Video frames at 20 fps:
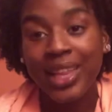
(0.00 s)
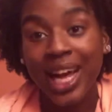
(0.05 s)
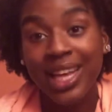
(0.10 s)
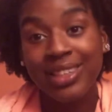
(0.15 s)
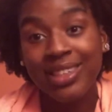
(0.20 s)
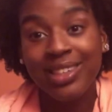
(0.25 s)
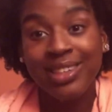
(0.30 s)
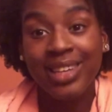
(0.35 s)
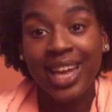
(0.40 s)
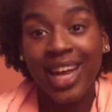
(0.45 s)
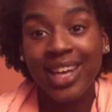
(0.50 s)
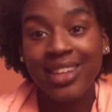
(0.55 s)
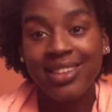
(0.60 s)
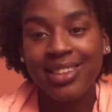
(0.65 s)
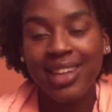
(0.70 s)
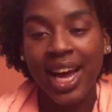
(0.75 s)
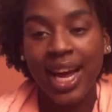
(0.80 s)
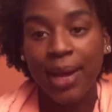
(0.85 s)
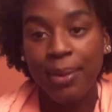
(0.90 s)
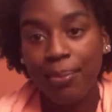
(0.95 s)
Until next
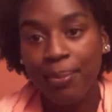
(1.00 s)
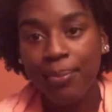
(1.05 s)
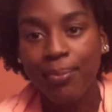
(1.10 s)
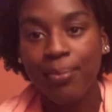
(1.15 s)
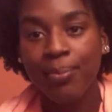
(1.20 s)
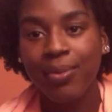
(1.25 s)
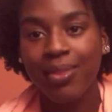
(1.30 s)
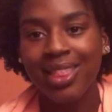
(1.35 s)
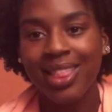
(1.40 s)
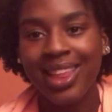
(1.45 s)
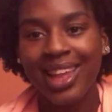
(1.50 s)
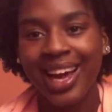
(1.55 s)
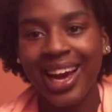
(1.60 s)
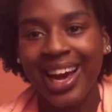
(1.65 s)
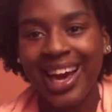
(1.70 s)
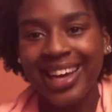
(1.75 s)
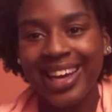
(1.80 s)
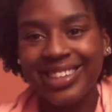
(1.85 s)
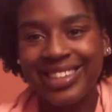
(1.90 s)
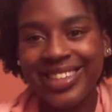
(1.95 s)
time,
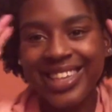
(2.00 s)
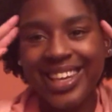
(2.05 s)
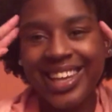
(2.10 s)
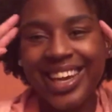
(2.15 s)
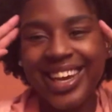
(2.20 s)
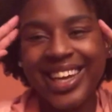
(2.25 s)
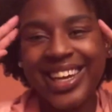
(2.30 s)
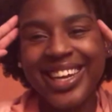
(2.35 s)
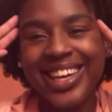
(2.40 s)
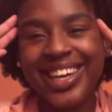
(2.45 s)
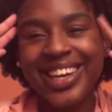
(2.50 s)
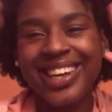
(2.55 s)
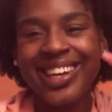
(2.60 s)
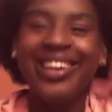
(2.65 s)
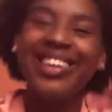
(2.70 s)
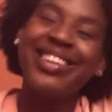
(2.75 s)
I see you later.